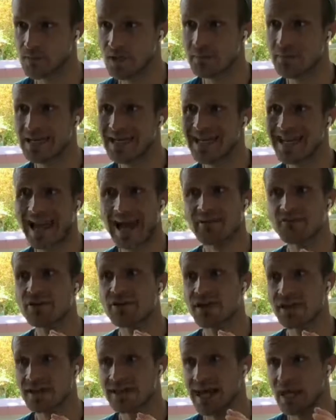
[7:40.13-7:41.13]
meaning
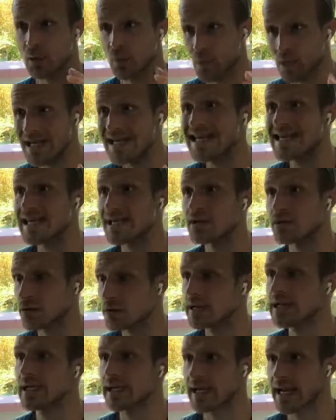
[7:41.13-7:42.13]
everything that we
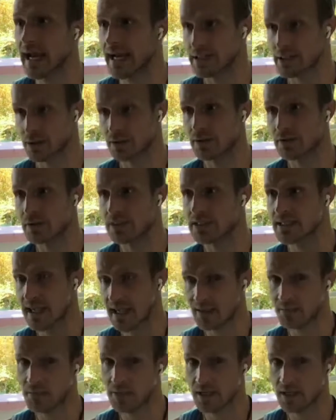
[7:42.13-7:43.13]
really as humans
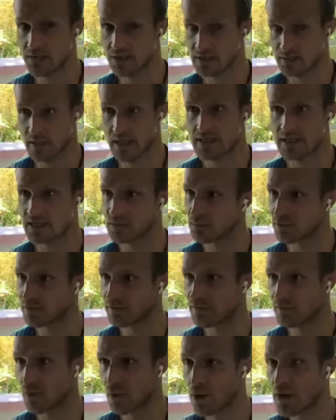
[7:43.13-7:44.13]
can be responsible
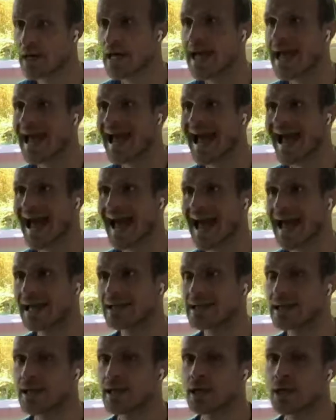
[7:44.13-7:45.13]
for,
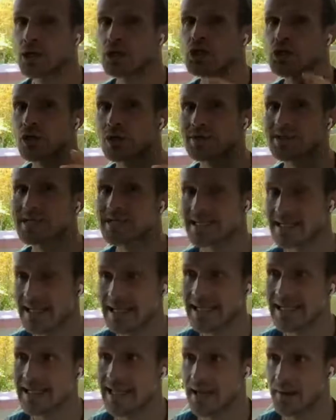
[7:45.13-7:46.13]
and
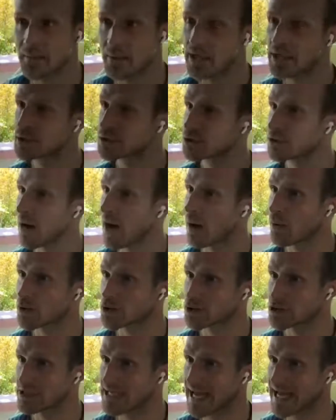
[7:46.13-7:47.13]
translate them into our
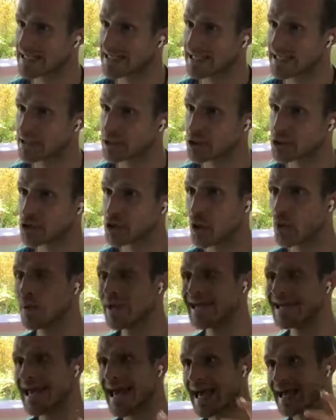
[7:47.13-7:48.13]
genetics. So
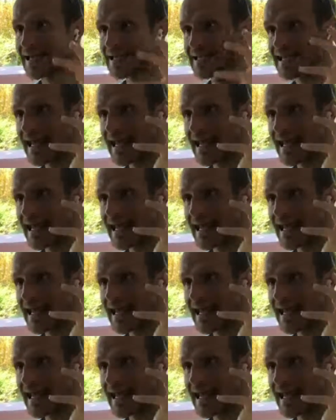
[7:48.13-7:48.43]
we can